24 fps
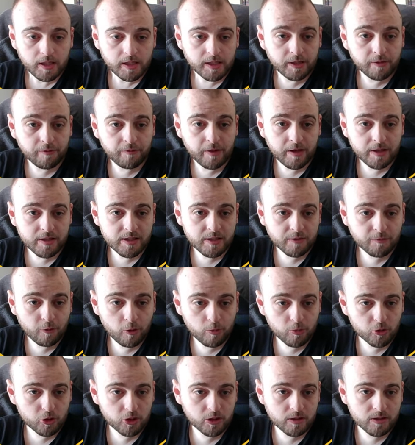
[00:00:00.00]
Defensive
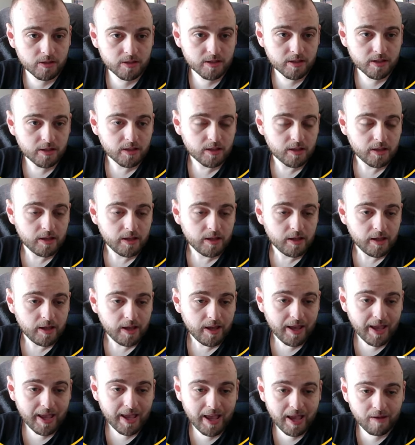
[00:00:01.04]
options,
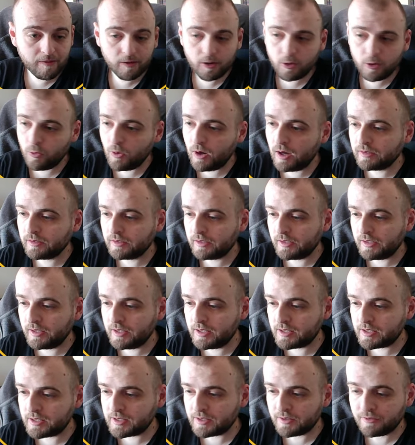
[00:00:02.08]
everyone
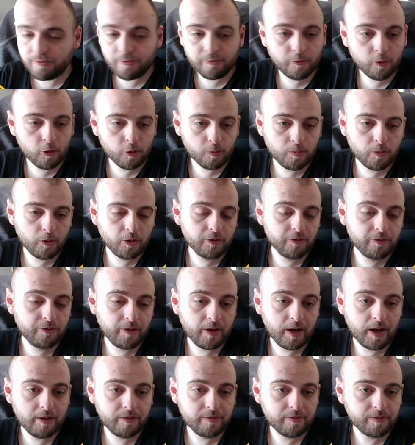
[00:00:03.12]
is
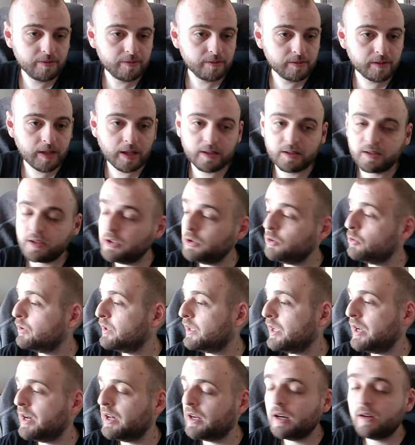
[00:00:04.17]
4.5 that you
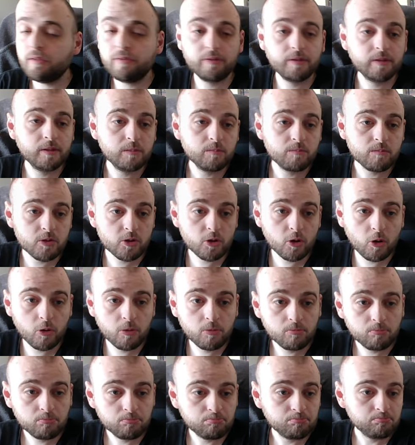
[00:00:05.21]
care of.
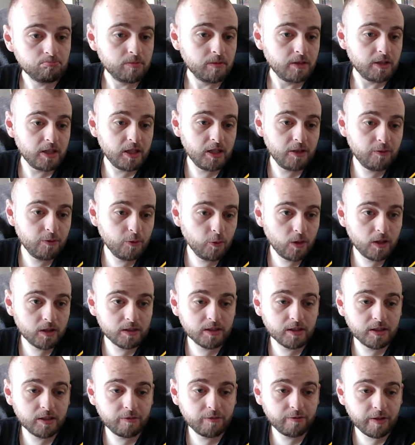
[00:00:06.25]
So if you want
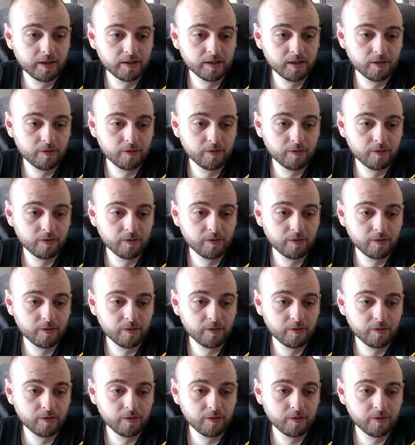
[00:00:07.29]
a defender